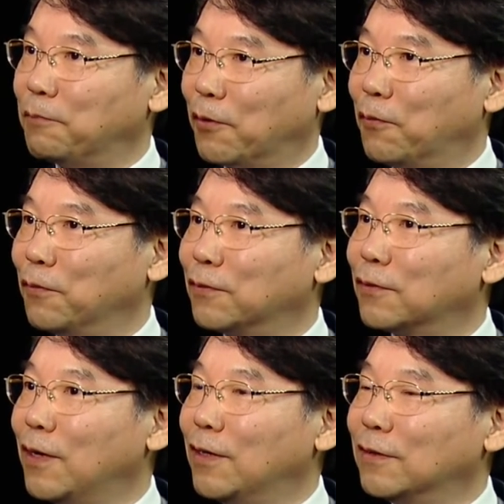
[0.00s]

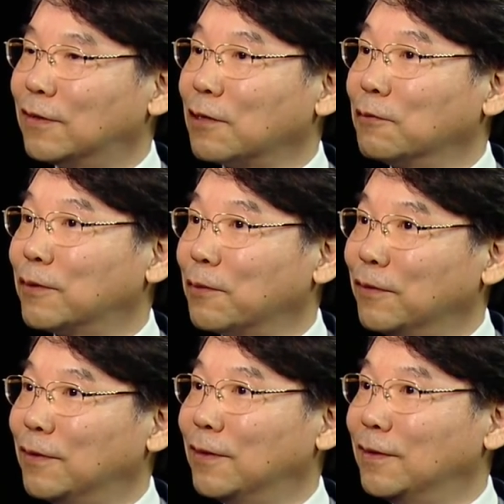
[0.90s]
because Study Group
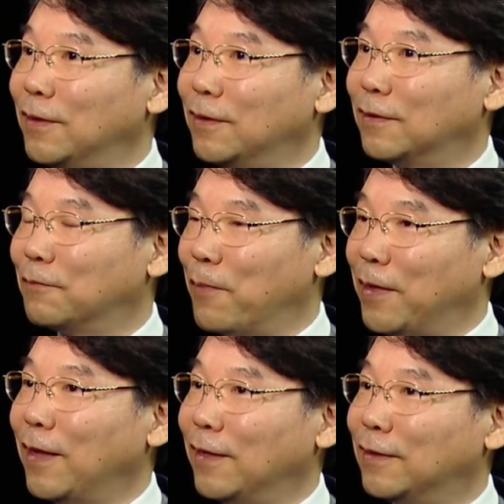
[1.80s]
17 is
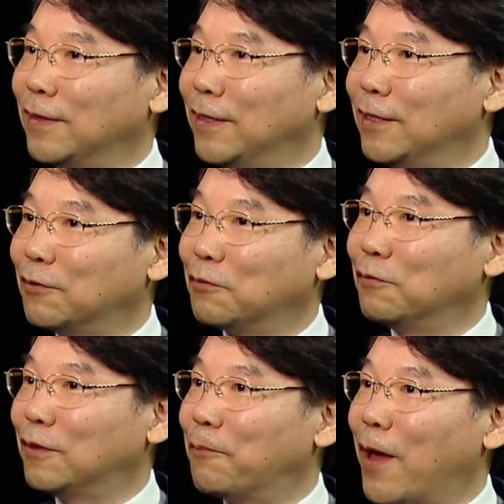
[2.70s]
mandate is
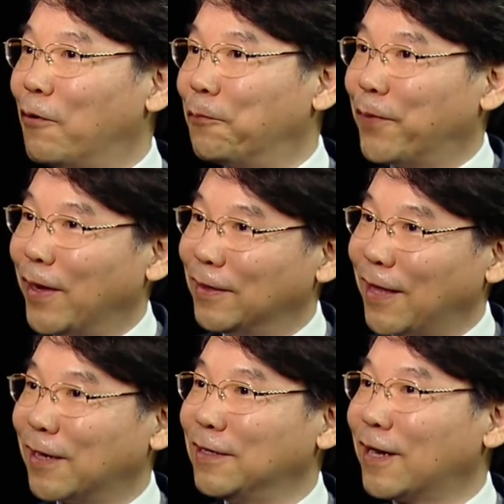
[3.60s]
to develop a
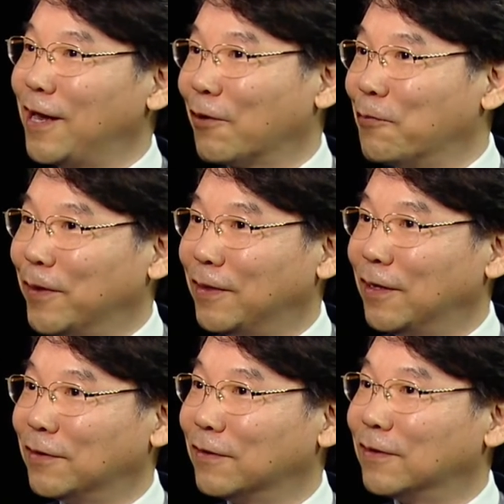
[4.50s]
technical
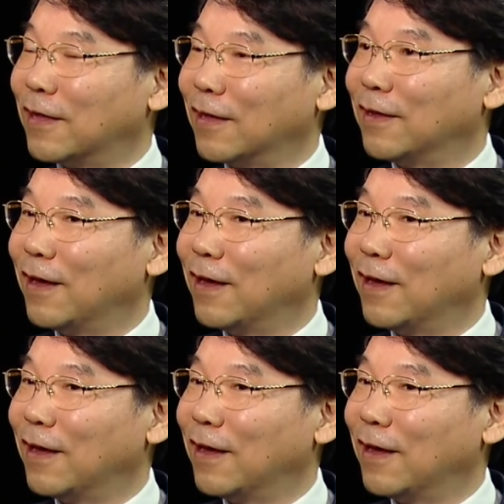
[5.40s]
recommendation that